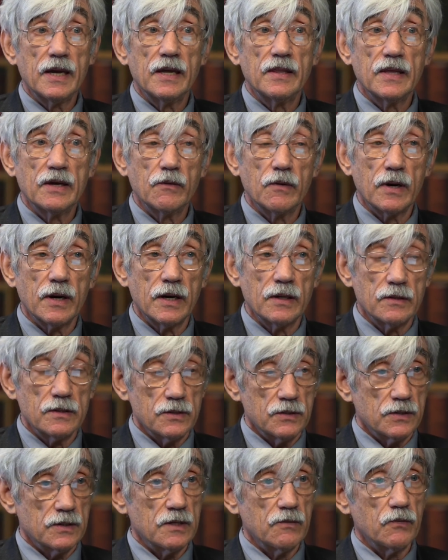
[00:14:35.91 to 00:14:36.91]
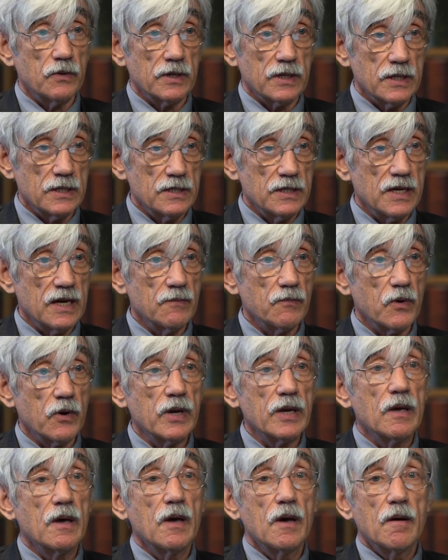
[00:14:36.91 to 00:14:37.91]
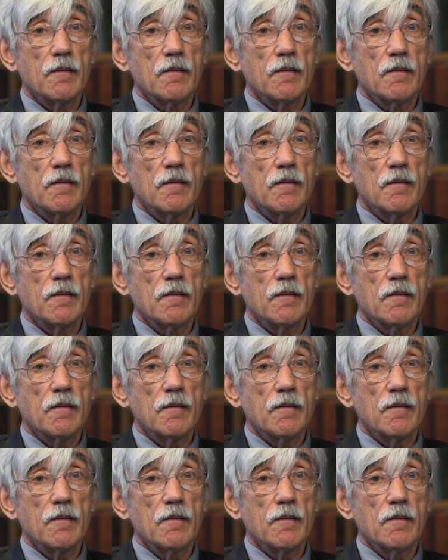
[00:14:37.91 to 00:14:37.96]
and there were others that were contemporary.